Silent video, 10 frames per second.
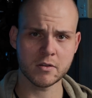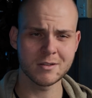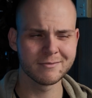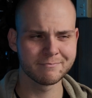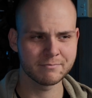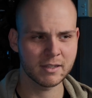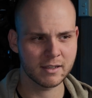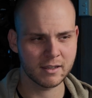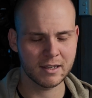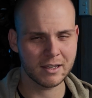
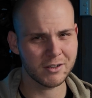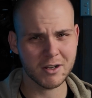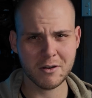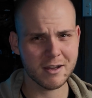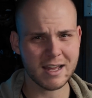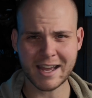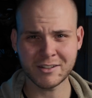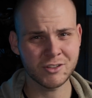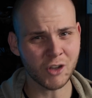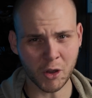You know what, I
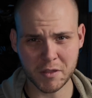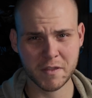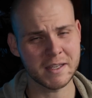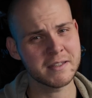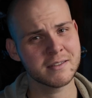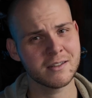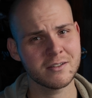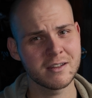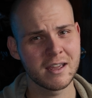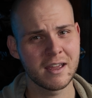don't think so.